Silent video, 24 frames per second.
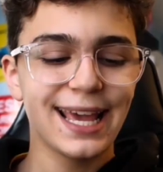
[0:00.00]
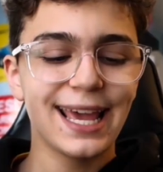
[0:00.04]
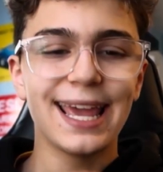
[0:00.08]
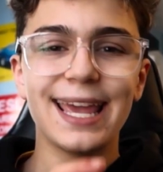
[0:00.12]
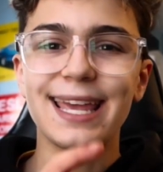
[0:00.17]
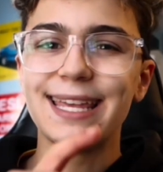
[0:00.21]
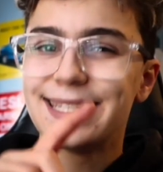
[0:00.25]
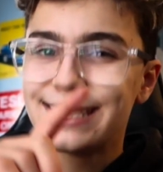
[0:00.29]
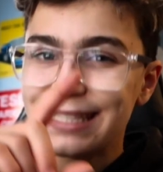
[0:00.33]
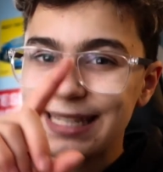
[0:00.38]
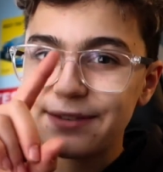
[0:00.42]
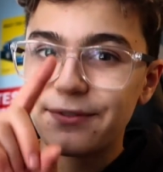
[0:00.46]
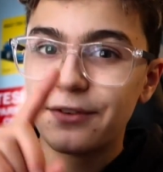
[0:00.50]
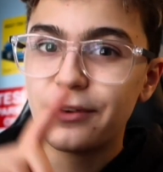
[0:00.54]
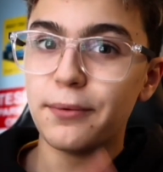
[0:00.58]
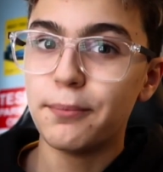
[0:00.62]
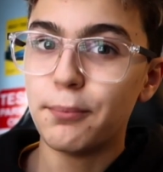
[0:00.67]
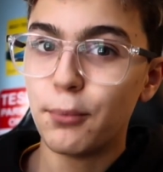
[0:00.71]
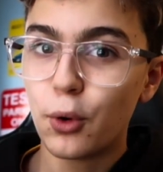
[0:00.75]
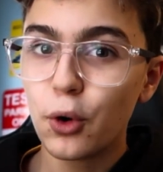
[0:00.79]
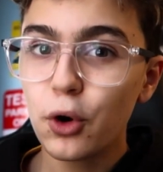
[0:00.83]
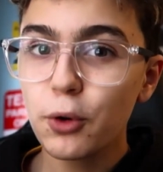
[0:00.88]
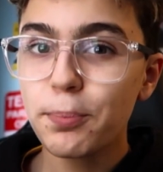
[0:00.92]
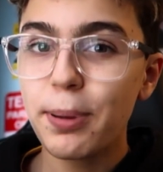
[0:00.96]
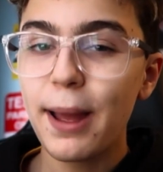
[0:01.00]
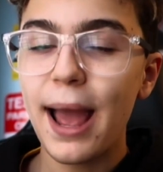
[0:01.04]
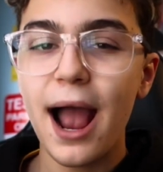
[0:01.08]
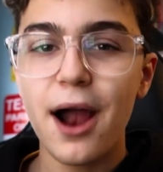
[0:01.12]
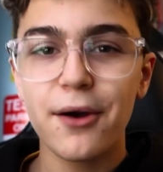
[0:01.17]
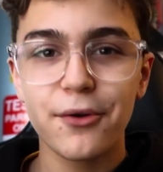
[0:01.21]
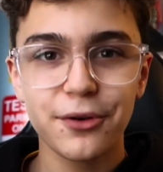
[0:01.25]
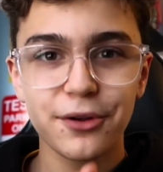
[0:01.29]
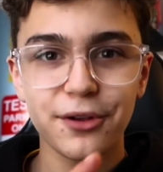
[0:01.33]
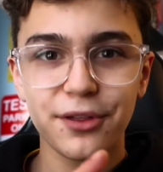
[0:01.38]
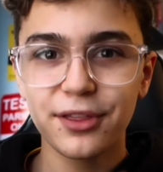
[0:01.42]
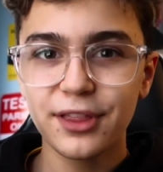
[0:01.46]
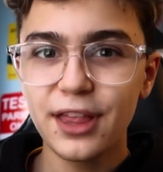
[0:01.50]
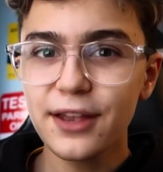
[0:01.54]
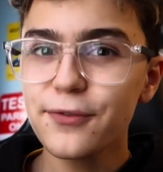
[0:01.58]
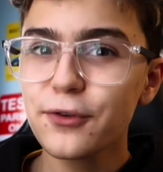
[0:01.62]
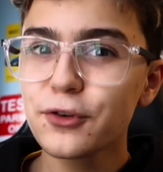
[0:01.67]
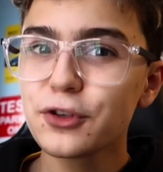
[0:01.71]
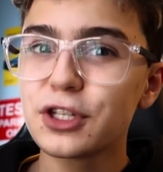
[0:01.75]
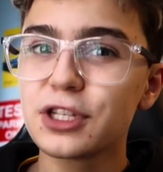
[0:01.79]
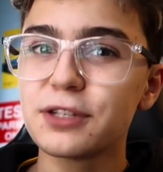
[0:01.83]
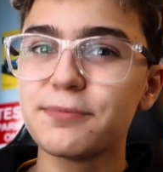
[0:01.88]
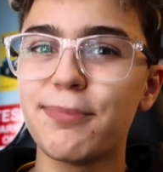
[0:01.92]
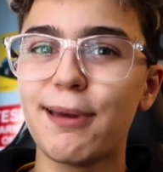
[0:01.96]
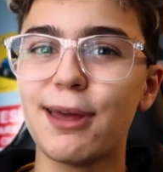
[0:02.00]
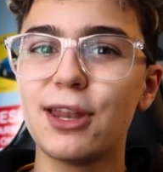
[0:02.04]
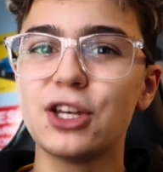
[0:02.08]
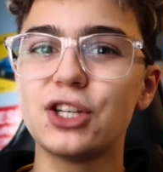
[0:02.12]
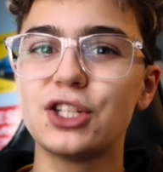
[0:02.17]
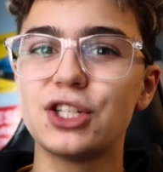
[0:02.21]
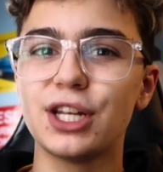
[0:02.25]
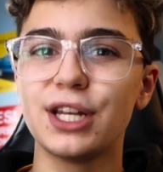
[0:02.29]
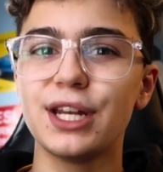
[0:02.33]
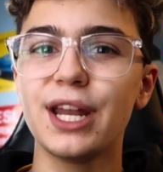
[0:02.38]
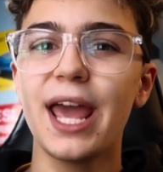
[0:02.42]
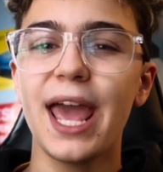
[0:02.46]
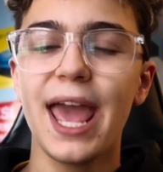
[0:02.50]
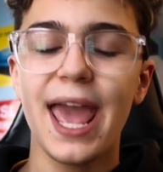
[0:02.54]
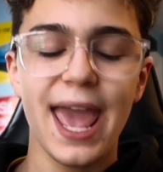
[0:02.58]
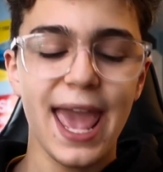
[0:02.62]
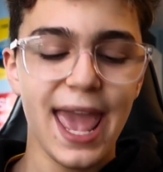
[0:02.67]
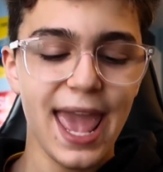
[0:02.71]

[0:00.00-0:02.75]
is even more power, stiffer suspension,